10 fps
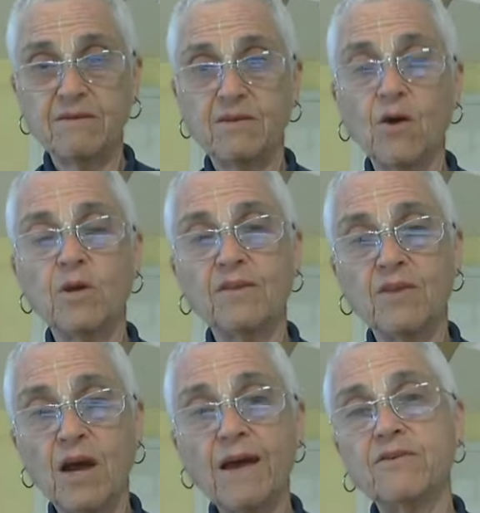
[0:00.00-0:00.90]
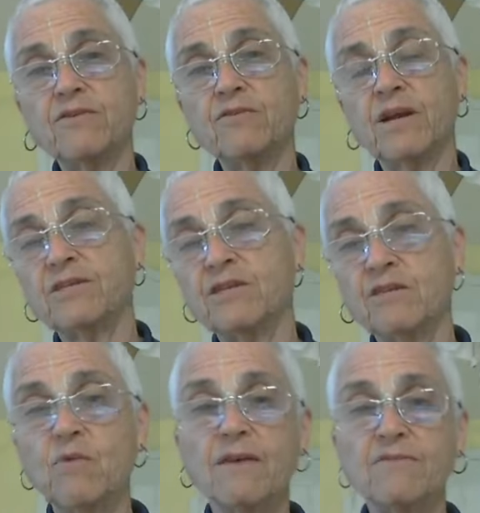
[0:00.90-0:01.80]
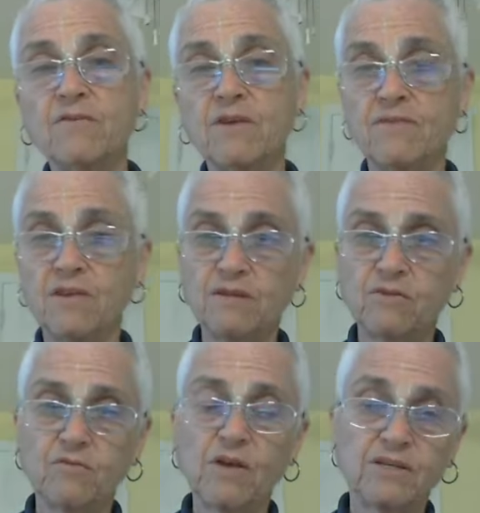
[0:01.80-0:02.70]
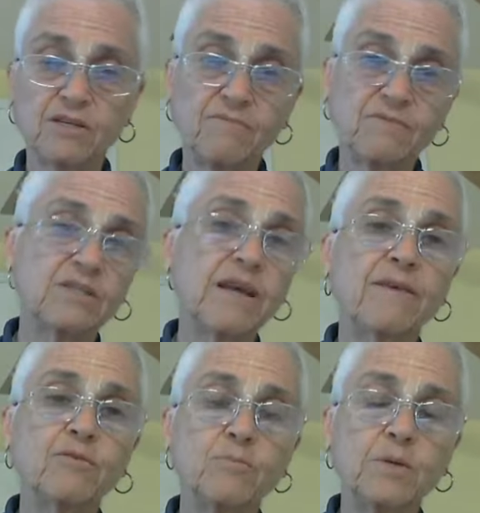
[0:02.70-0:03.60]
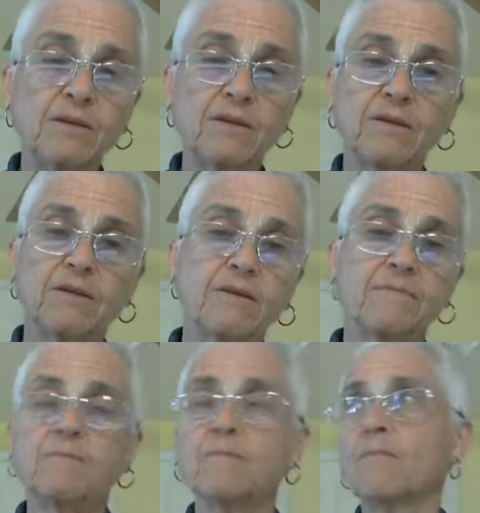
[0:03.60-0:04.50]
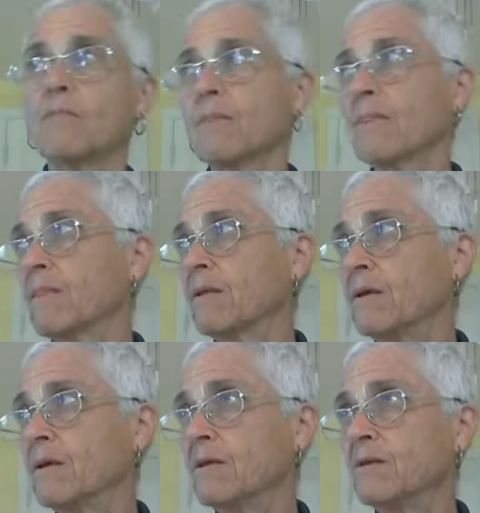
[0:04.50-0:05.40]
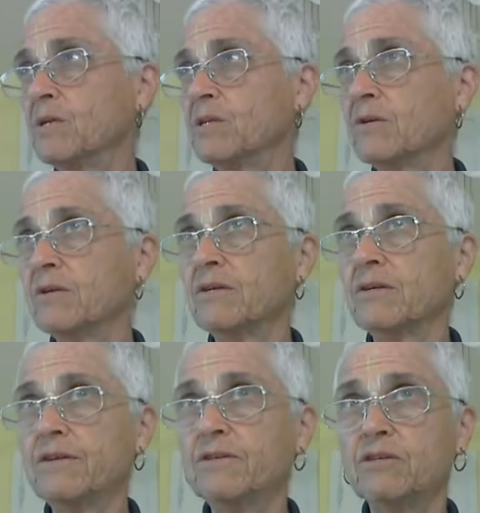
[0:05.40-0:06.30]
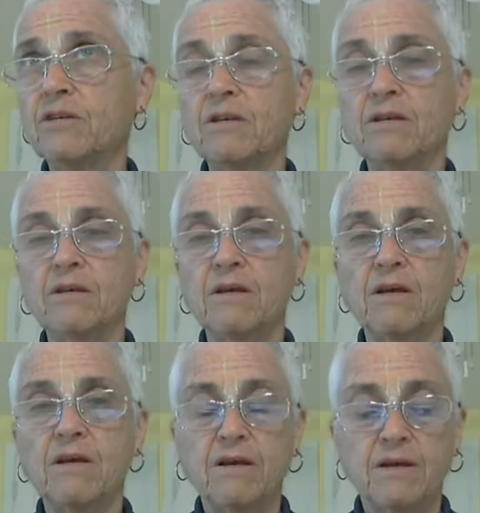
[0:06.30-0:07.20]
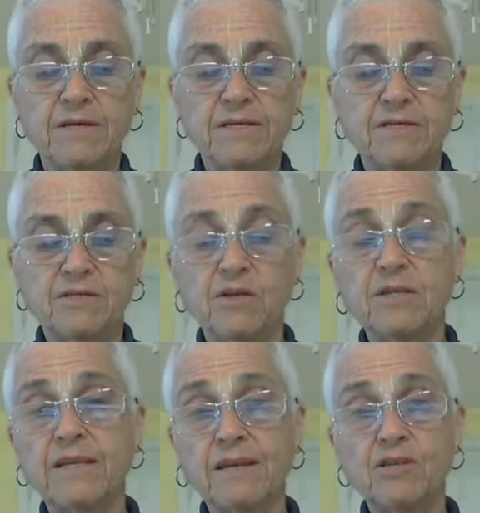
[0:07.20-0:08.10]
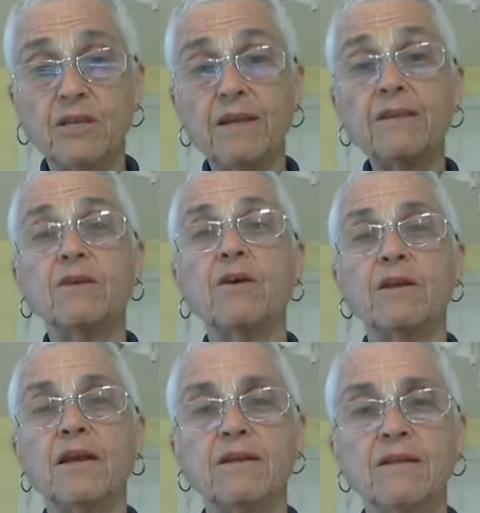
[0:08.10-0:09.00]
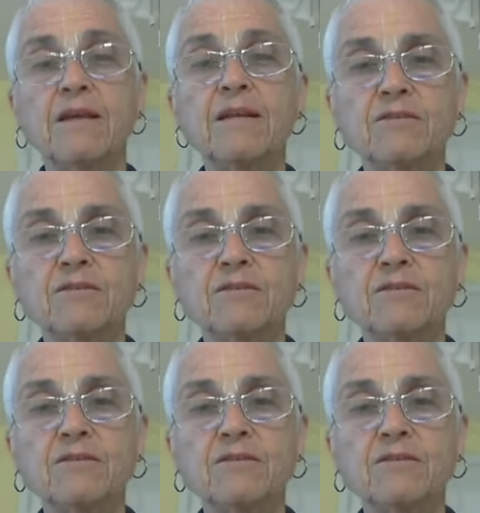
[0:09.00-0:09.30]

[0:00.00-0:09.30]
going in the higher direction rather than the direction of entanglement in the material energy. So he's actually incarnated in